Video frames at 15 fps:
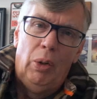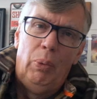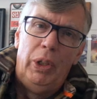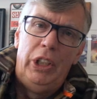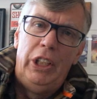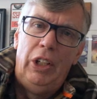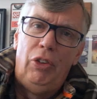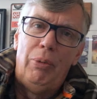
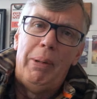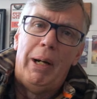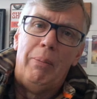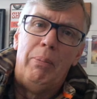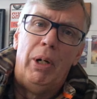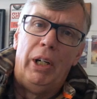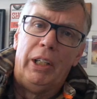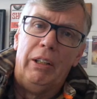which is
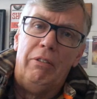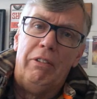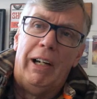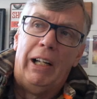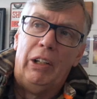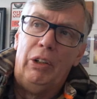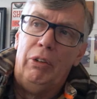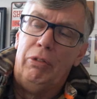about market
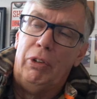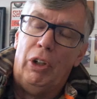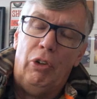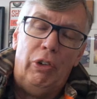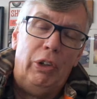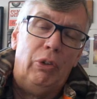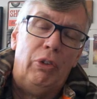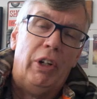value for a
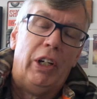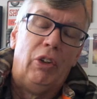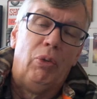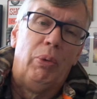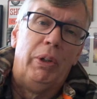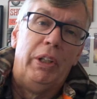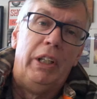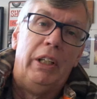real nice
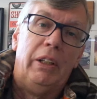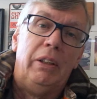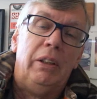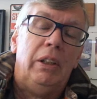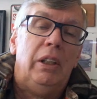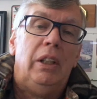one here.